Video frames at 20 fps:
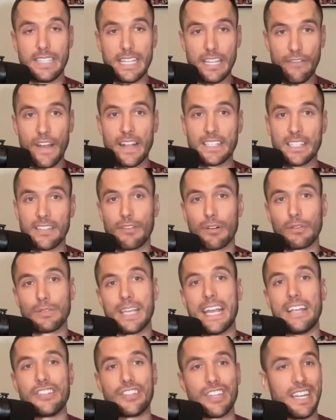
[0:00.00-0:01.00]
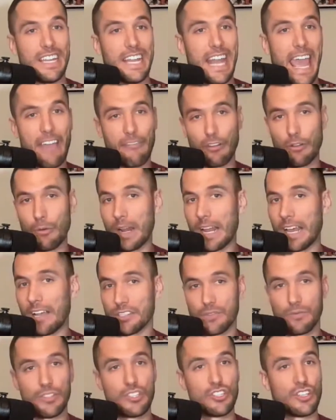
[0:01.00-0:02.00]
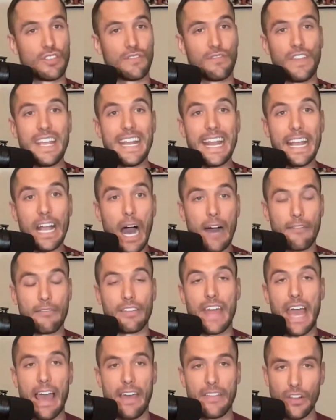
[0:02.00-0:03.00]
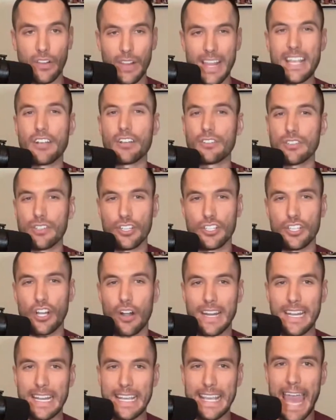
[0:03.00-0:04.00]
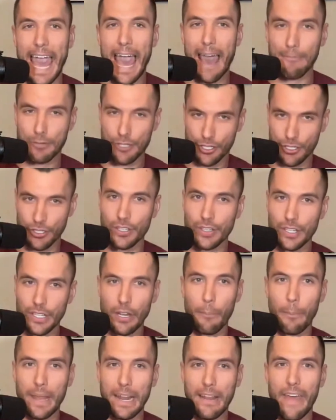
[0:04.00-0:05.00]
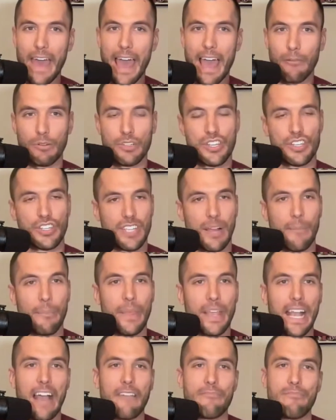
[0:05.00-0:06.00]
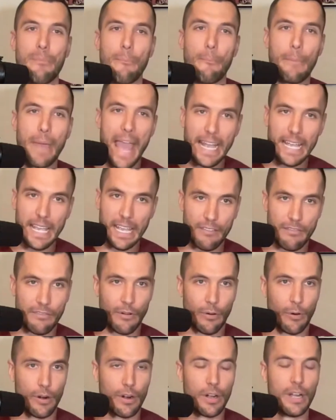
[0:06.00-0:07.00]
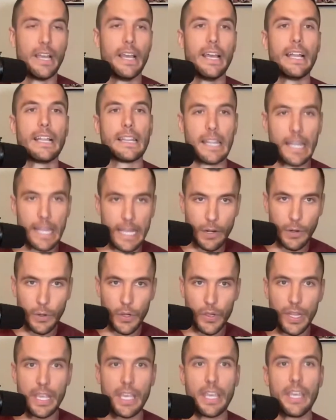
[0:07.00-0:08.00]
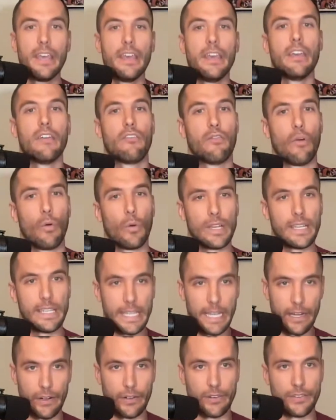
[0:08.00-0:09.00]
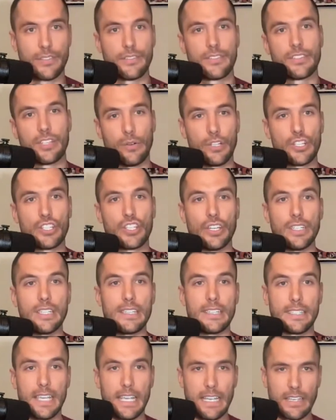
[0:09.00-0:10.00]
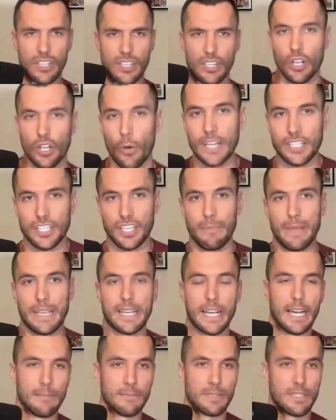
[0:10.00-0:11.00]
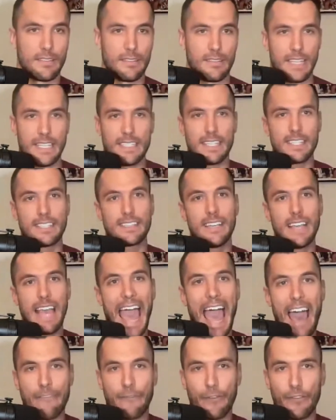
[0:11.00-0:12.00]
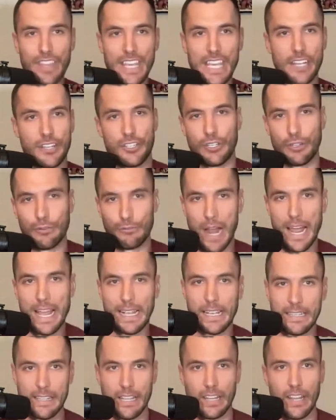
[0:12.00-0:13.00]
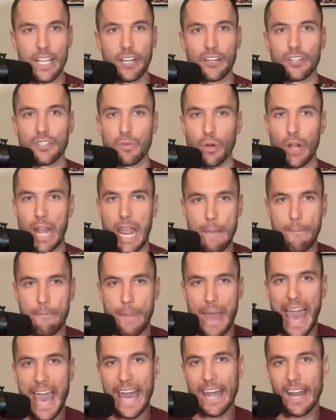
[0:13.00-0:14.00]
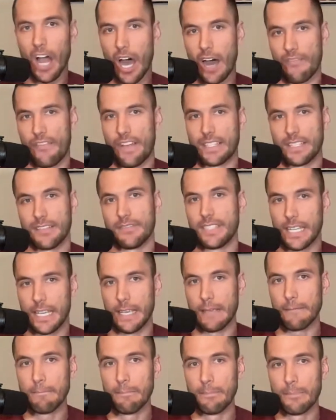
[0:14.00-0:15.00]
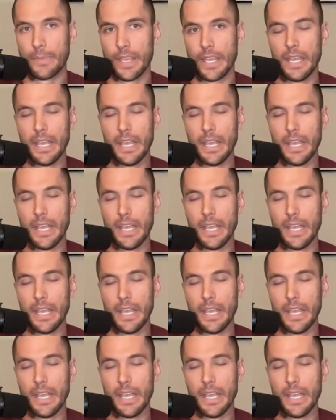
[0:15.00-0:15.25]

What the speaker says: defensive rotation, and everyone else was just feeding off of that. And the Lakers are starting to capture a little bit of that, which is something I've been begging for literally for years. So it's good to see. So the question becomes, this is half of the issue, right? Because the Lakers were a bad offensive team